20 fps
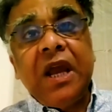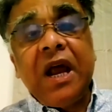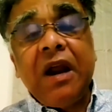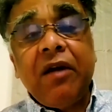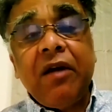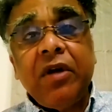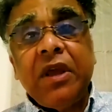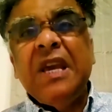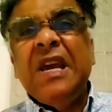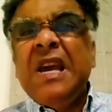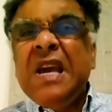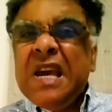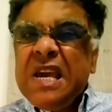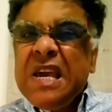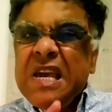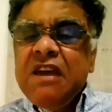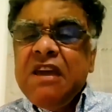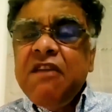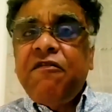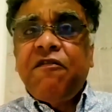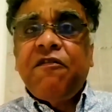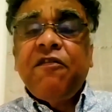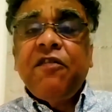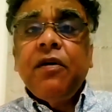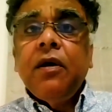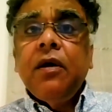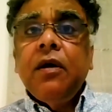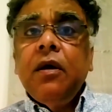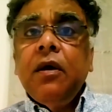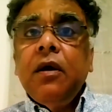carrying. If
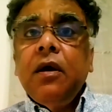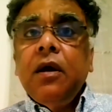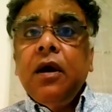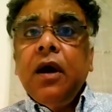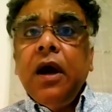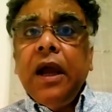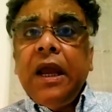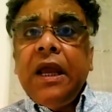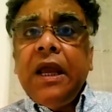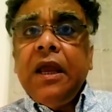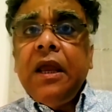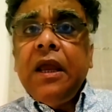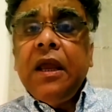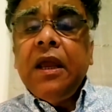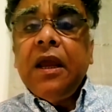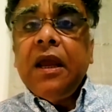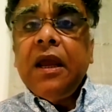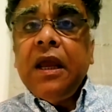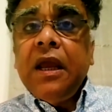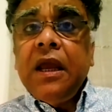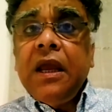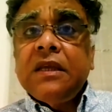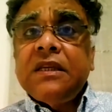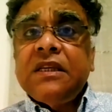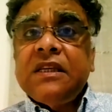a